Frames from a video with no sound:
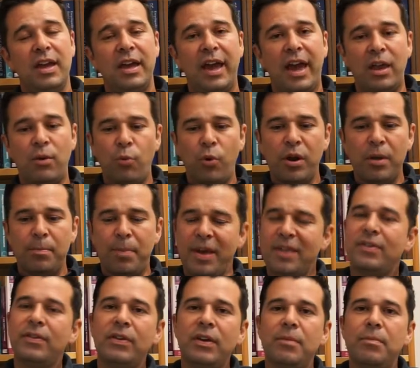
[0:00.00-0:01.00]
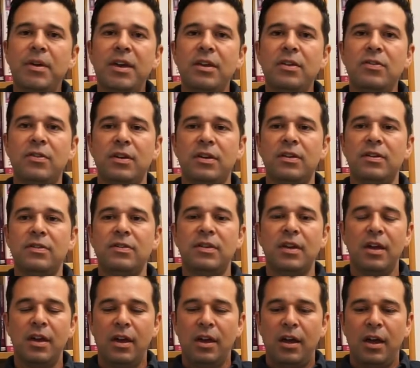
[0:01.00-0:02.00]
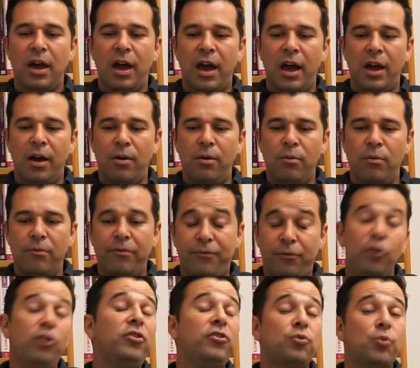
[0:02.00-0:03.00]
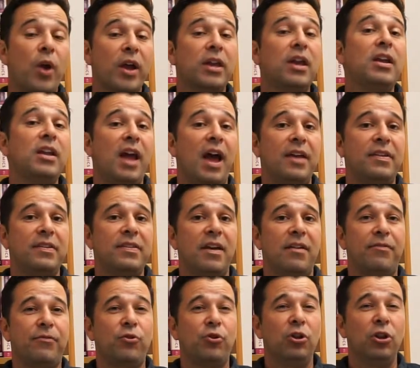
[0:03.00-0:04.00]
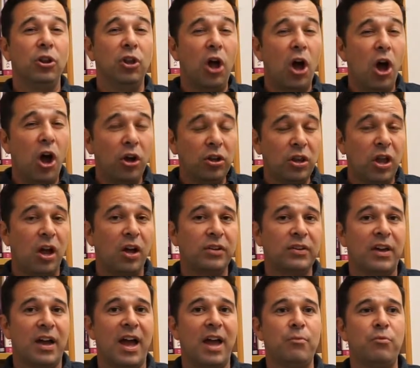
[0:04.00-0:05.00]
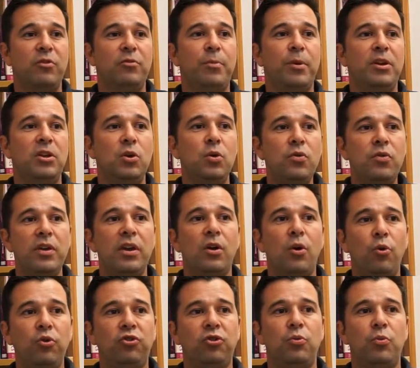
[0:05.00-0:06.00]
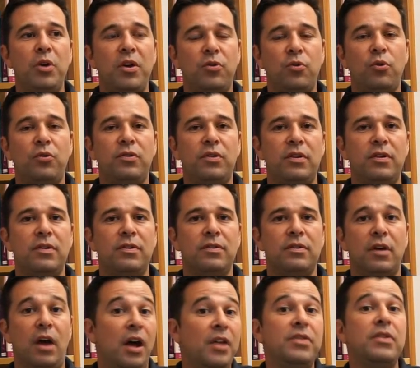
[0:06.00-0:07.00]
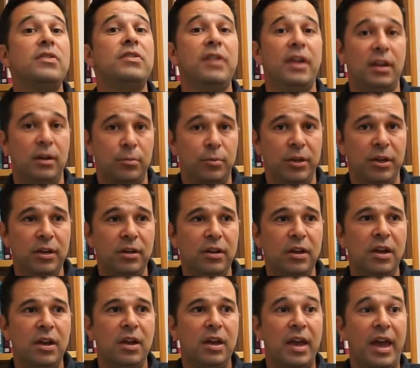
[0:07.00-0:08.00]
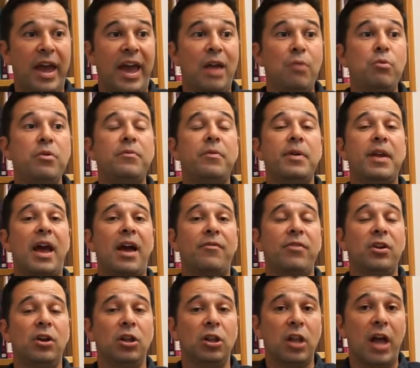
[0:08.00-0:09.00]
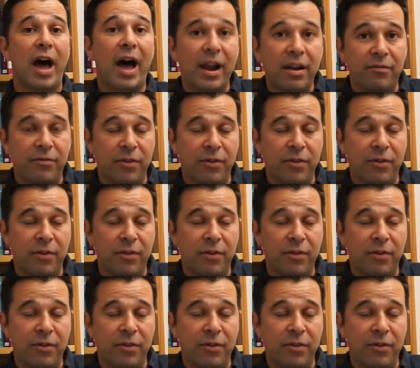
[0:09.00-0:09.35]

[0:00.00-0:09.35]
And what it basically means is first recognizing that for a long, long time we've been using ocean resources unsustainably, and we've been having a lot of